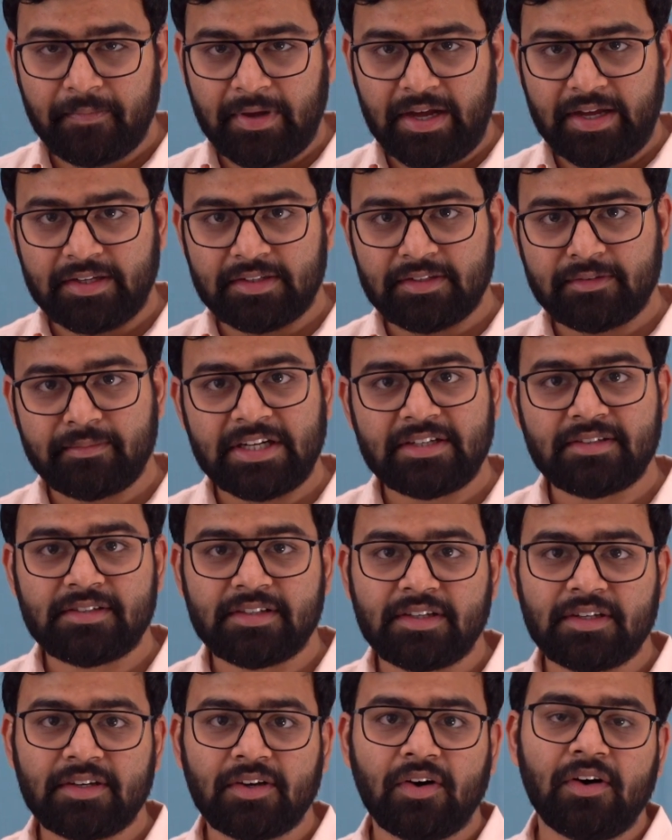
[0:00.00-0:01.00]
either
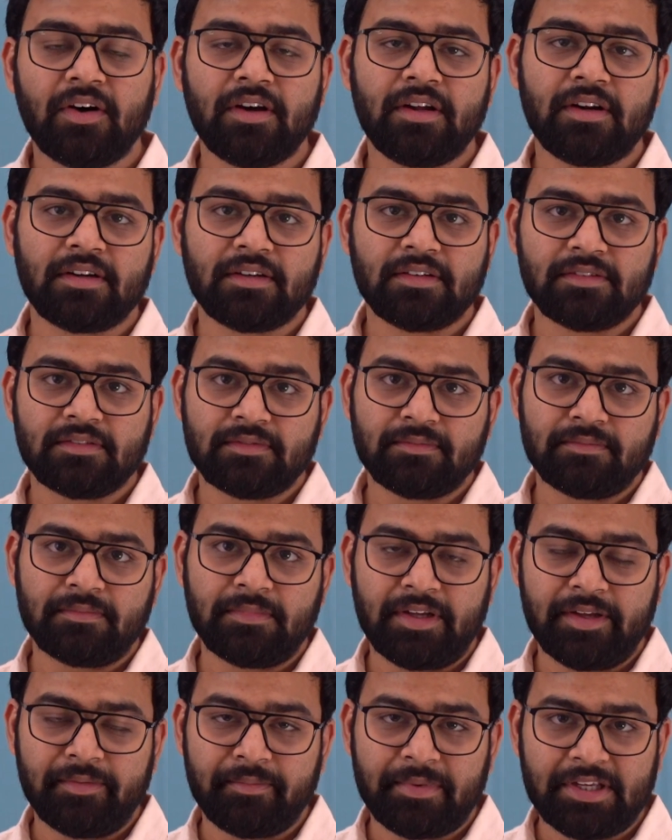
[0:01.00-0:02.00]
metric or
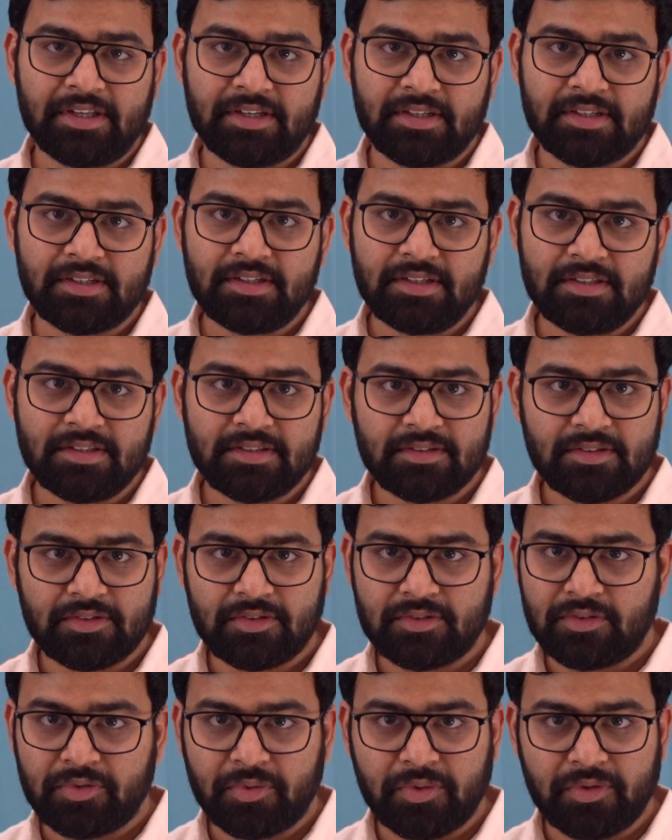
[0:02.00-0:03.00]
imperial.
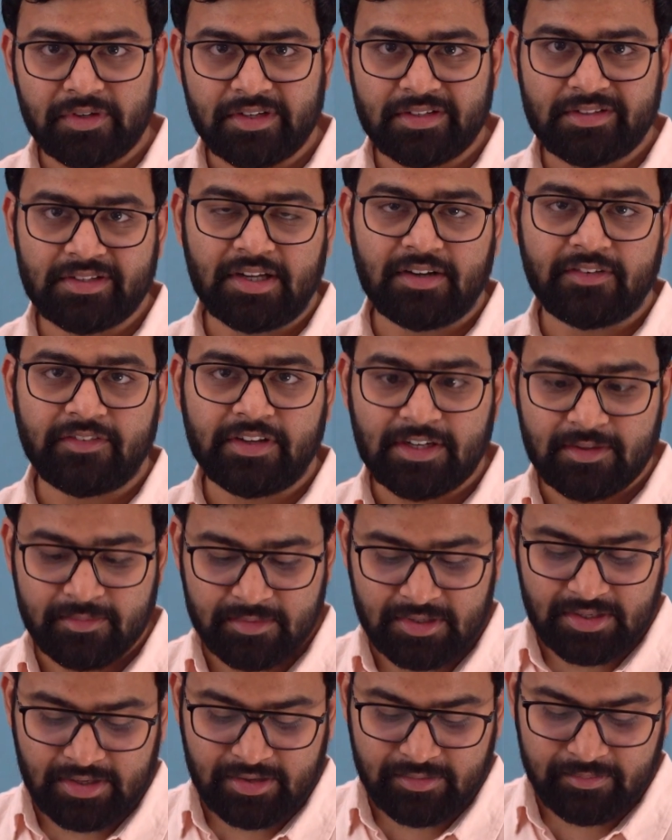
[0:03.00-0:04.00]
2 units are available.